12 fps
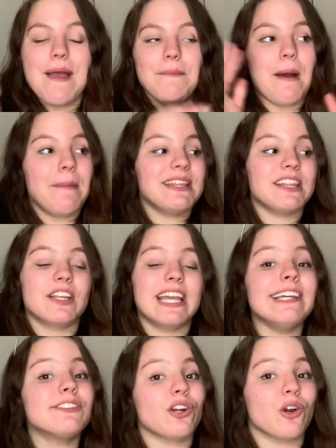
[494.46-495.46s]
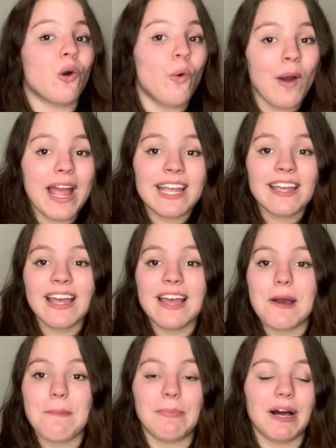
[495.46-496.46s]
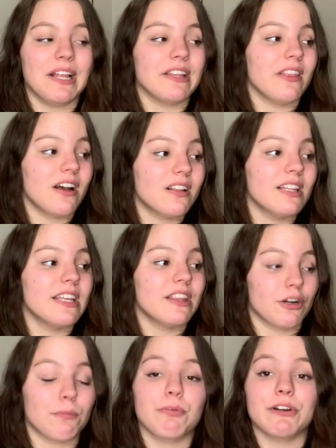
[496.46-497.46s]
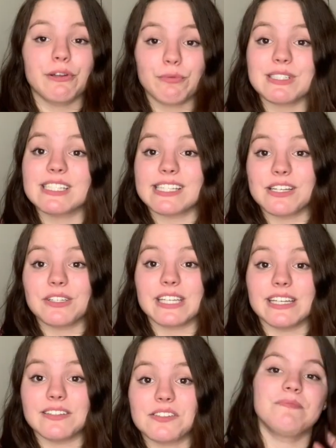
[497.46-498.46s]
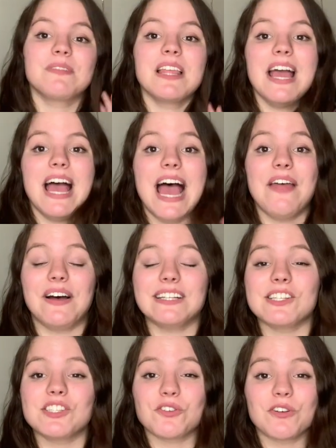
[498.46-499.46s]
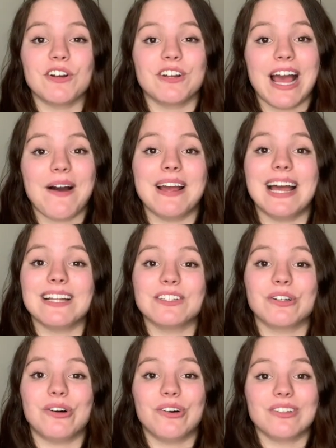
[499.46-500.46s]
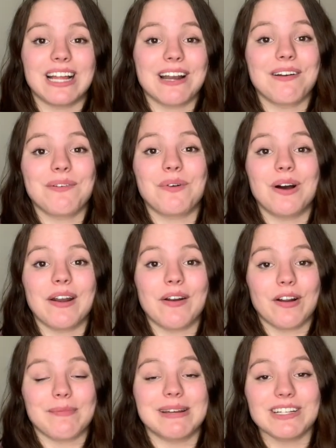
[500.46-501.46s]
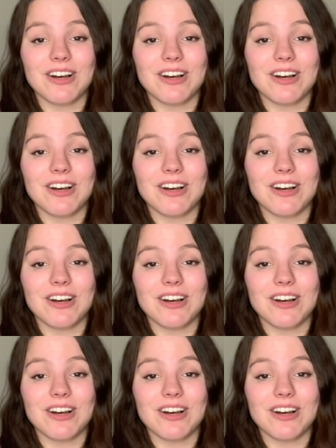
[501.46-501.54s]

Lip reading: I mean, kids are quick, but luckily they're pretty resilient. And that's the story on how I had to call 911 on my